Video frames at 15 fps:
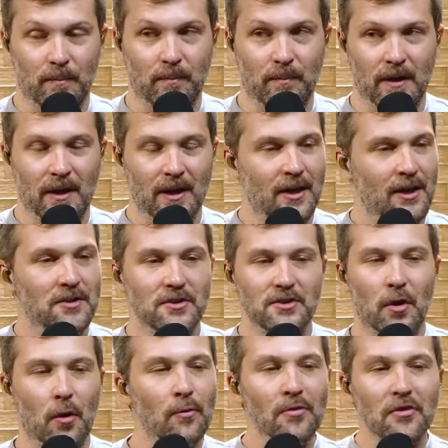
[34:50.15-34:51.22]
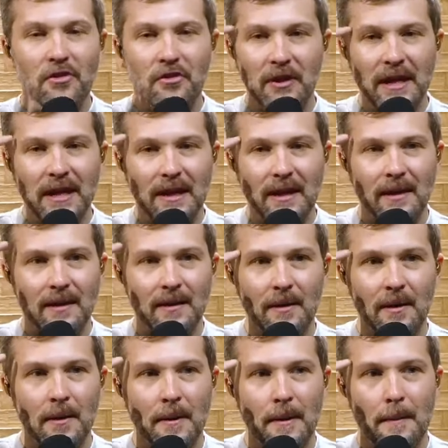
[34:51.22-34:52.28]
Well, Don't think
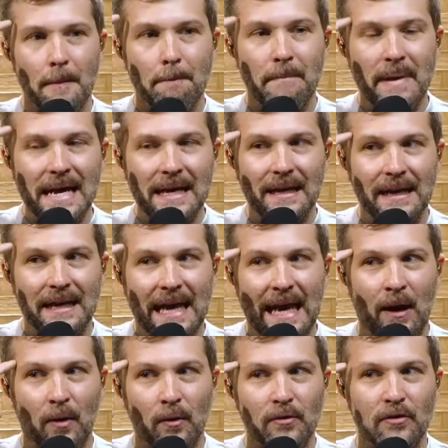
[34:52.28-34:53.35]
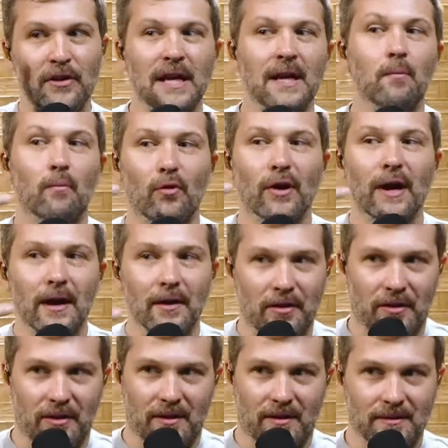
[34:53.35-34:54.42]
bank account, think
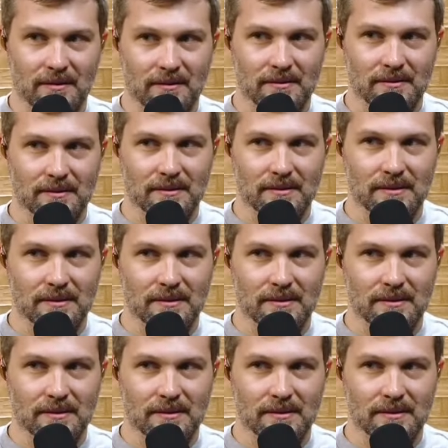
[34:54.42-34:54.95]
breath. Well,